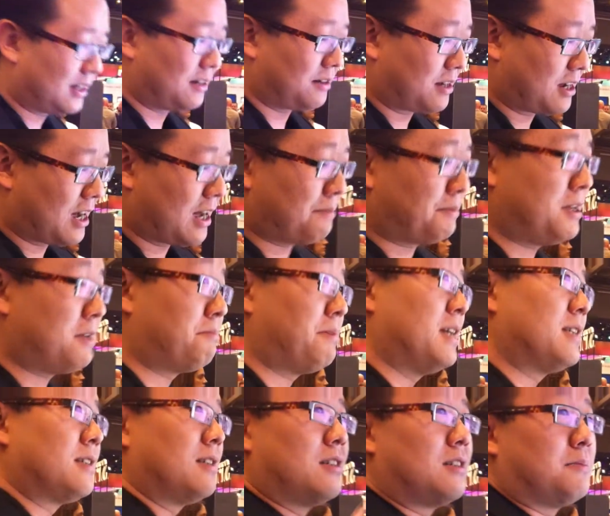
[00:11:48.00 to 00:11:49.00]
then copy and
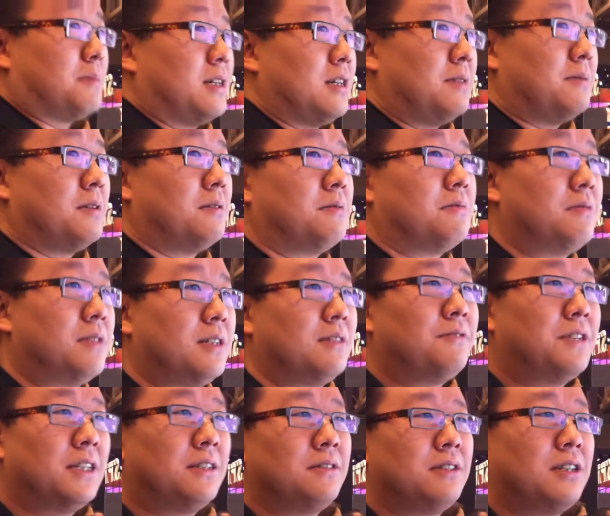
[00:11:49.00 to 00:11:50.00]
paste it to my email?
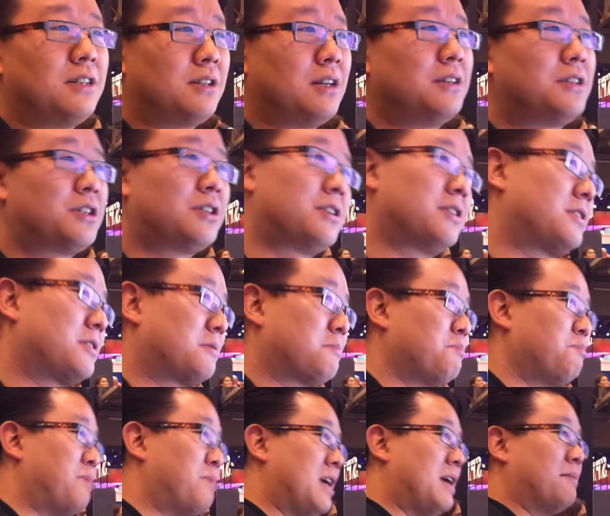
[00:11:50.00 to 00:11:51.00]
Well, it, it should just
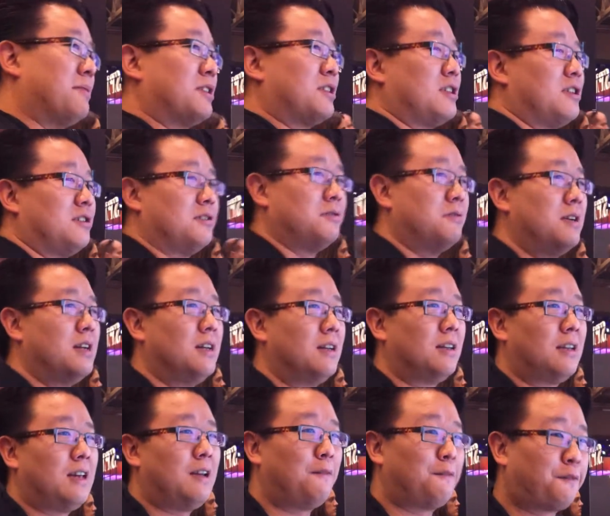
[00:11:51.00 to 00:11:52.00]
be able to
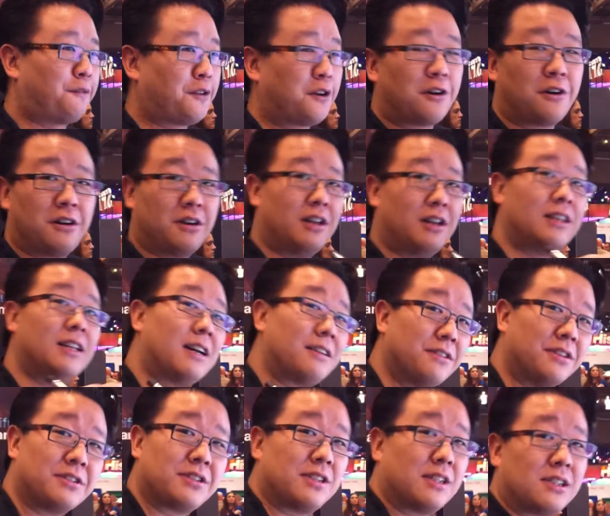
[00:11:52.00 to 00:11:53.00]
infer a lot
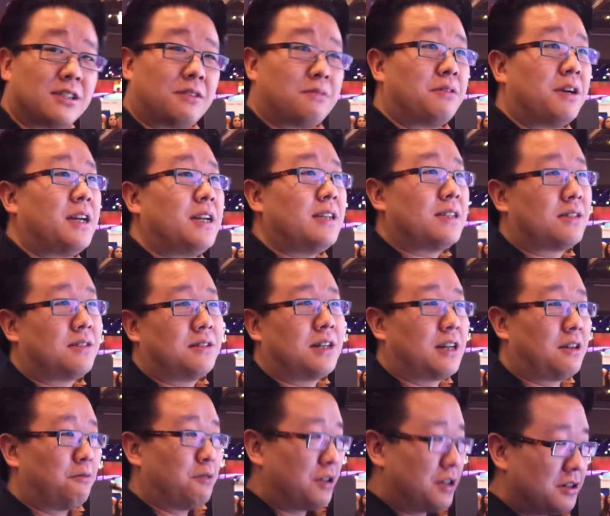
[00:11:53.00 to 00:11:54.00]
of those things already so
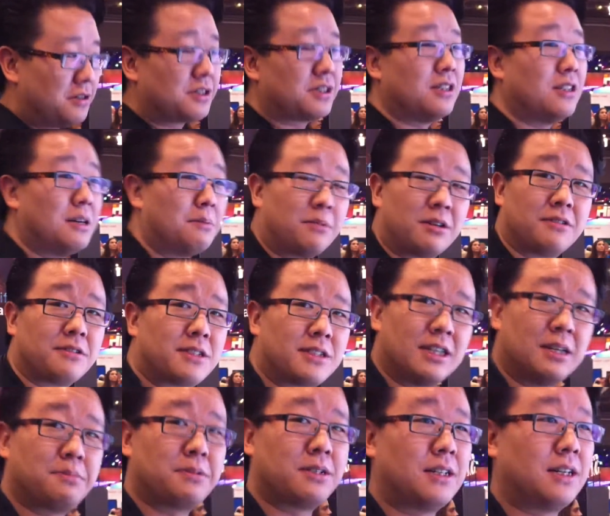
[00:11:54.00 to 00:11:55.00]
I can reduce the number of
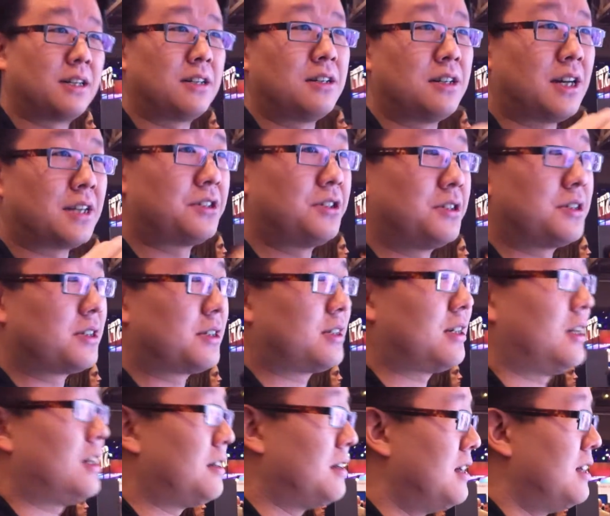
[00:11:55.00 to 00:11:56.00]
steps that I can actually just
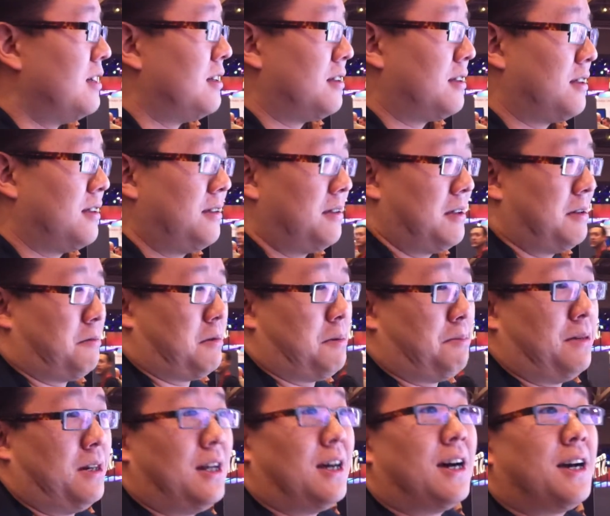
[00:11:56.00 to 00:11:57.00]
say, you uh, know,
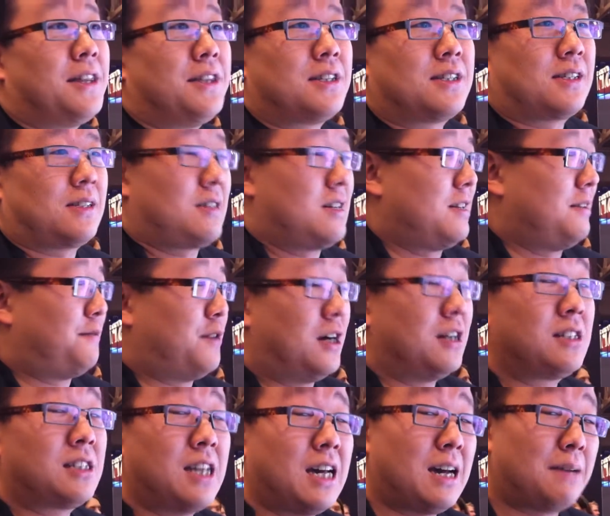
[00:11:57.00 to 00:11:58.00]
apply this kind of
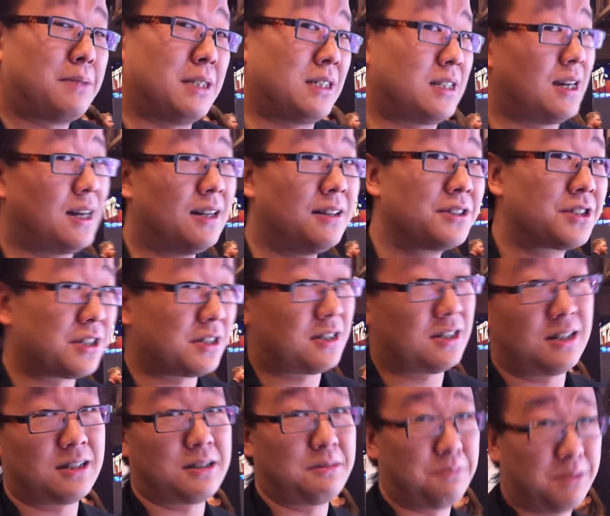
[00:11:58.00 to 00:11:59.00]
untapped intelligence
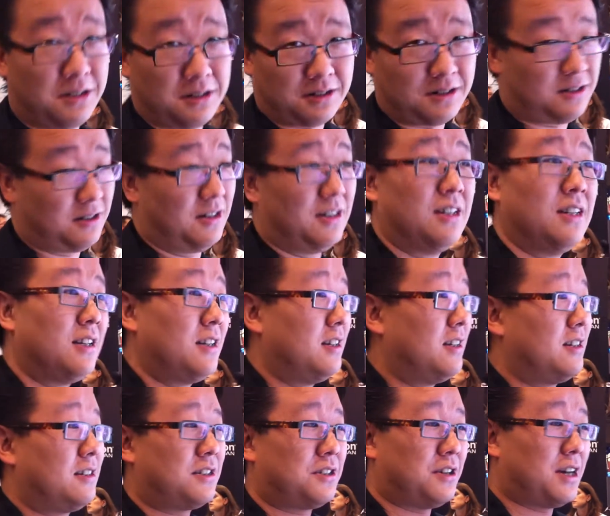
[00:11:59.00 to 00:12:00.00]
to the computer
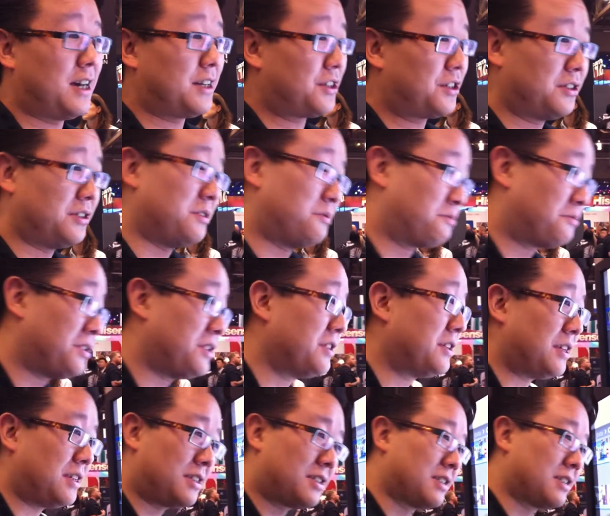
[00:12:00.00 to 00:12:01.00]
to actually really